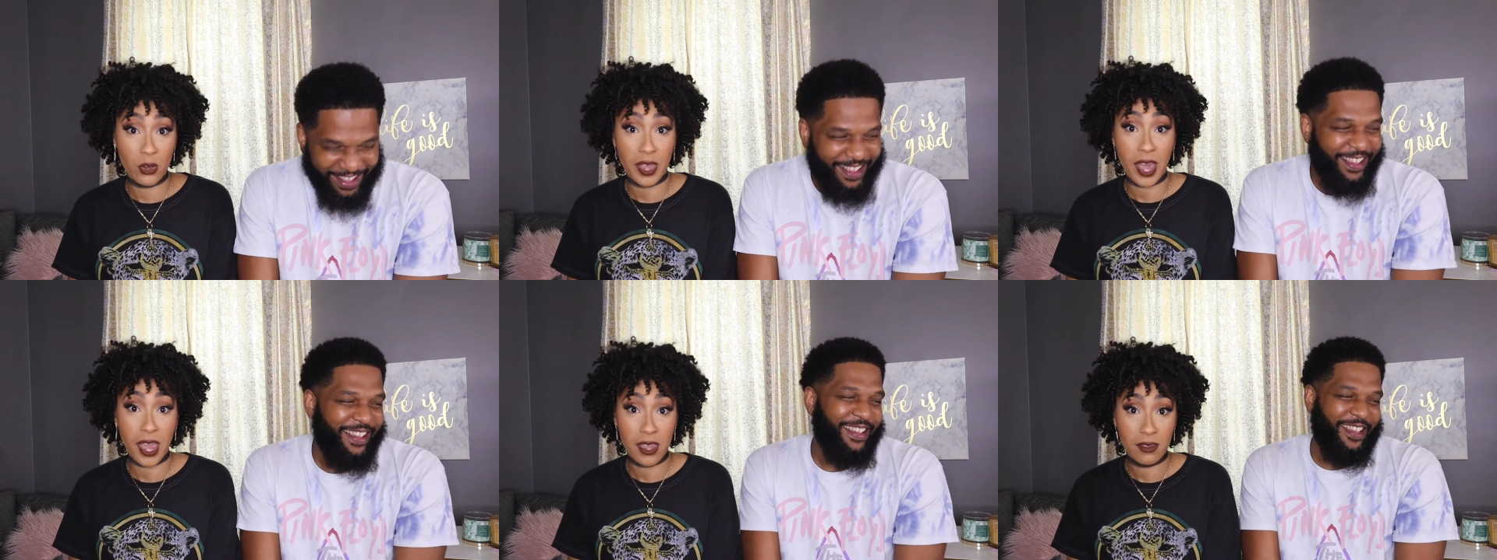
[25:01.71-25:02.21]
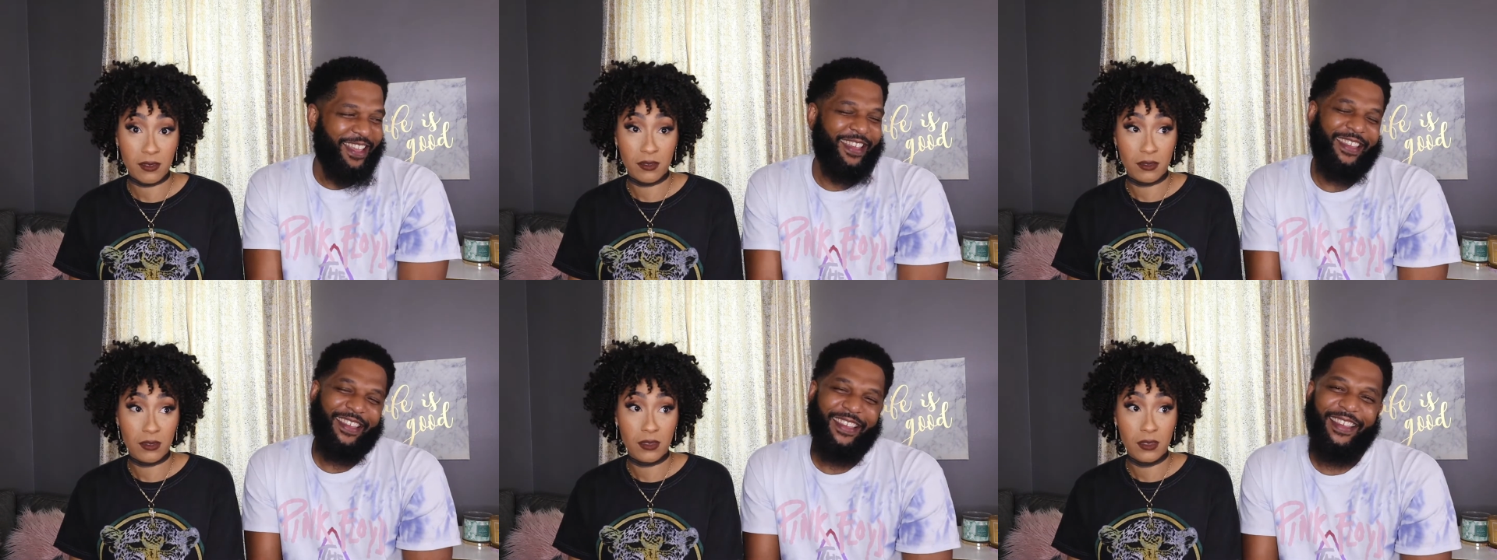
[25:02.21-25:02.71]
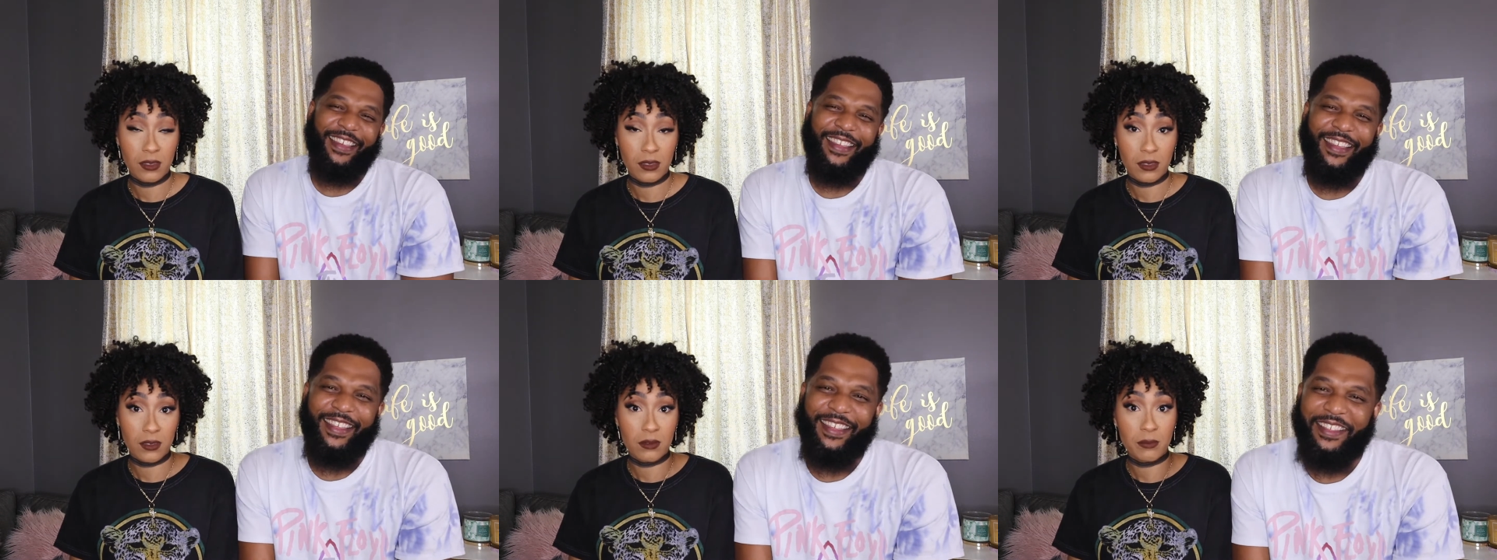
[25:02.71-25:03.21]
Speaker 1: okay?
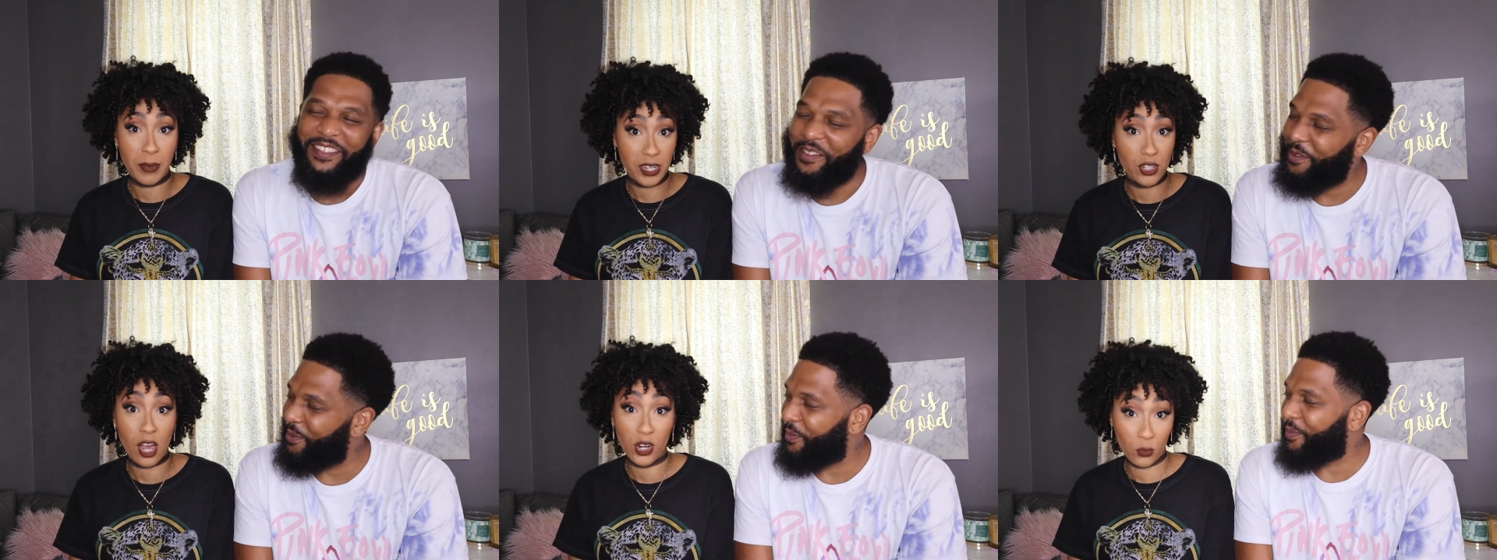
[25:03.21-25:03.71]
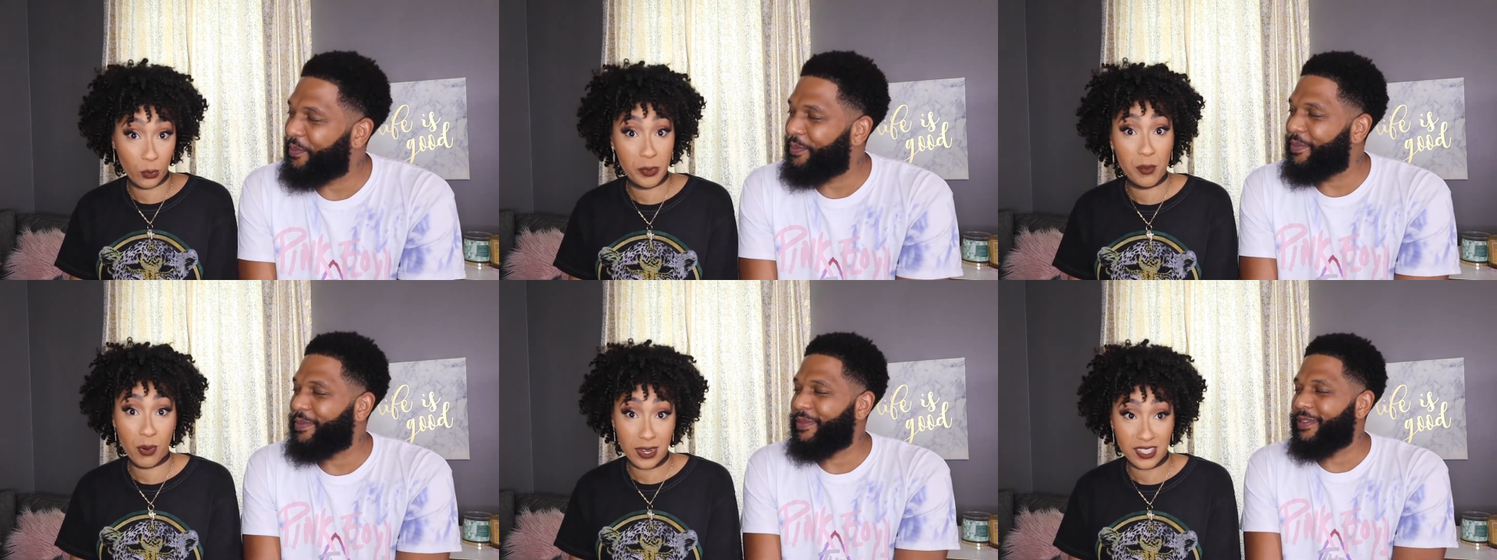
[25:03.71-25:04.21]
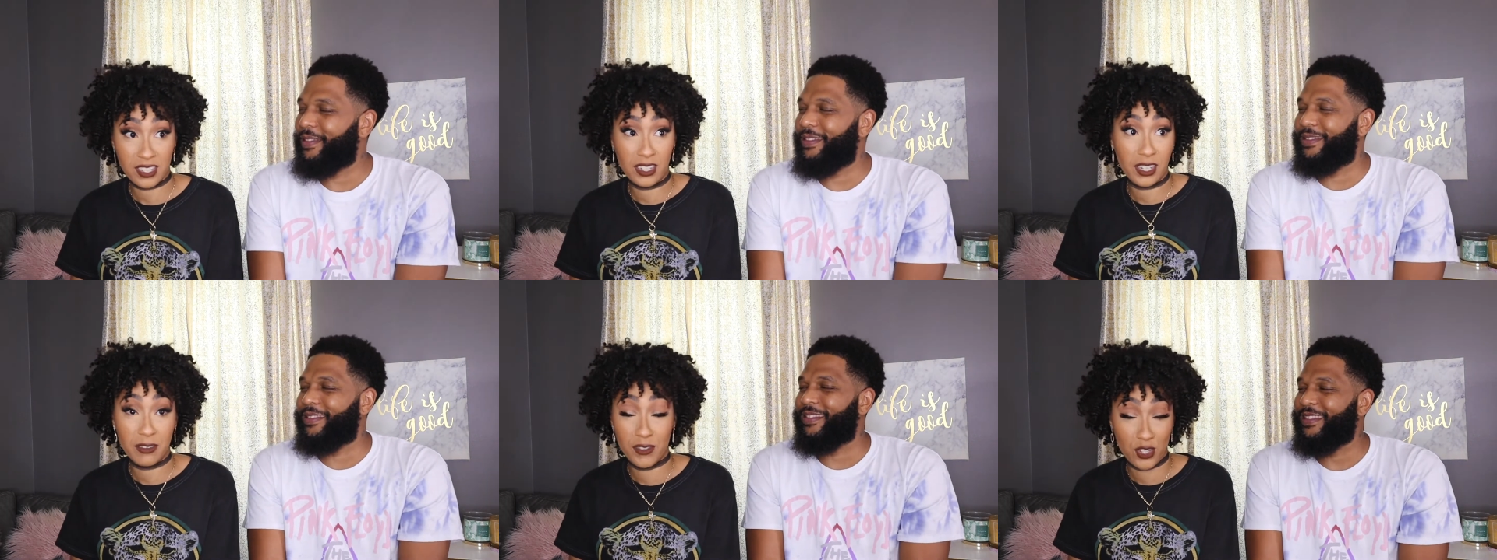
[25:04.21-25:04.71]
My daughter will be
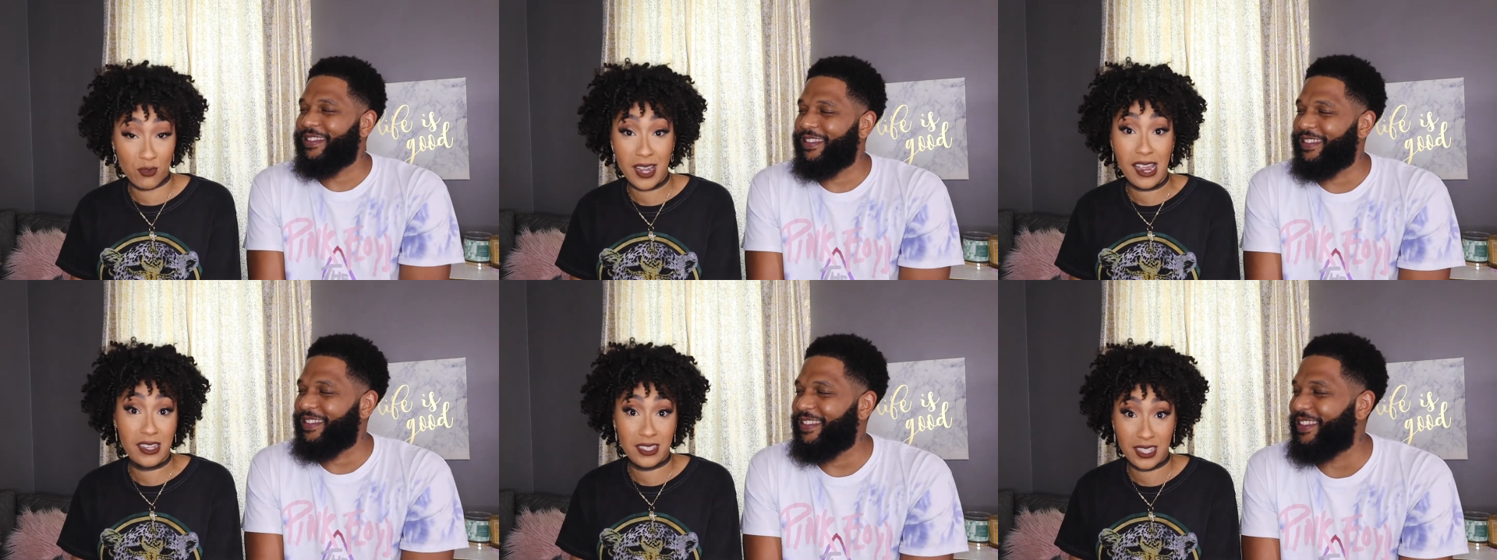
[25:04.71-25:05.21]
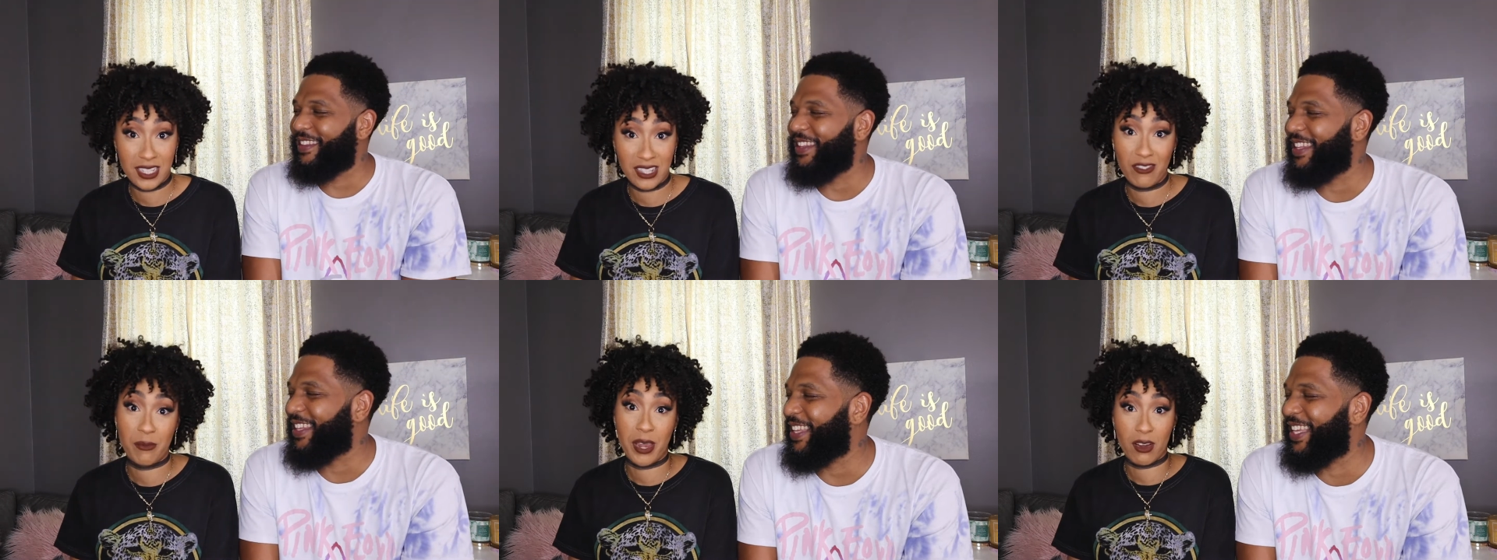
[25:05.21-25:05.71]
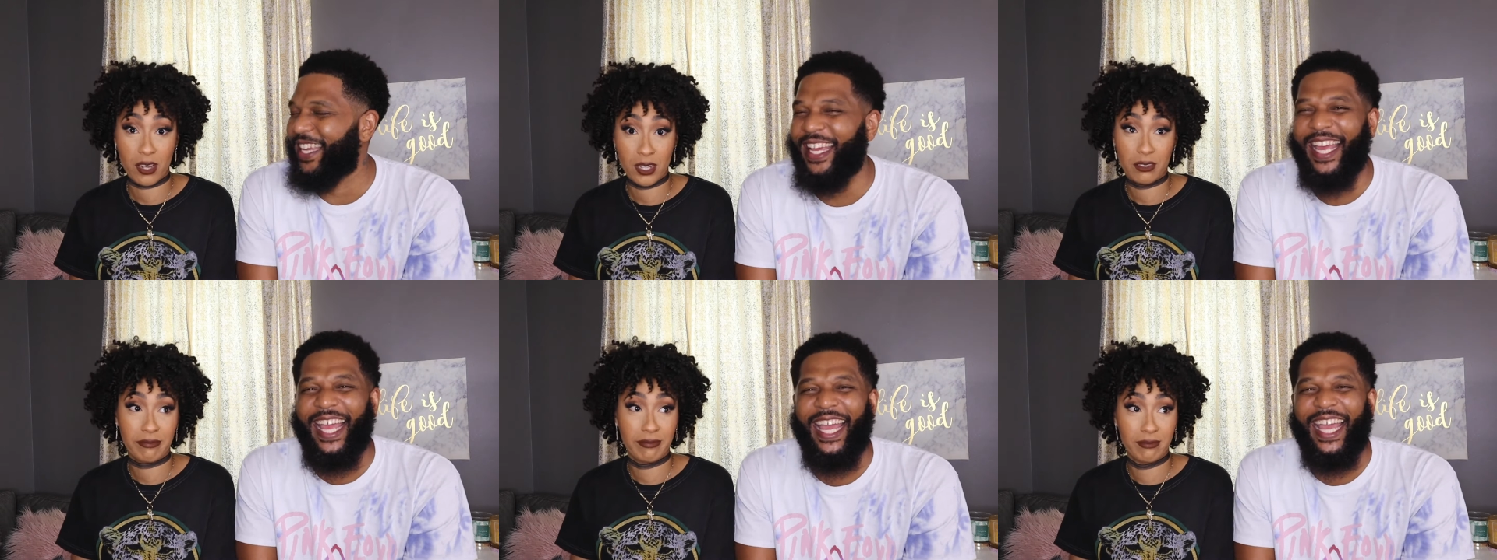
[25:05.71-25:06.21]
president of the United States of America.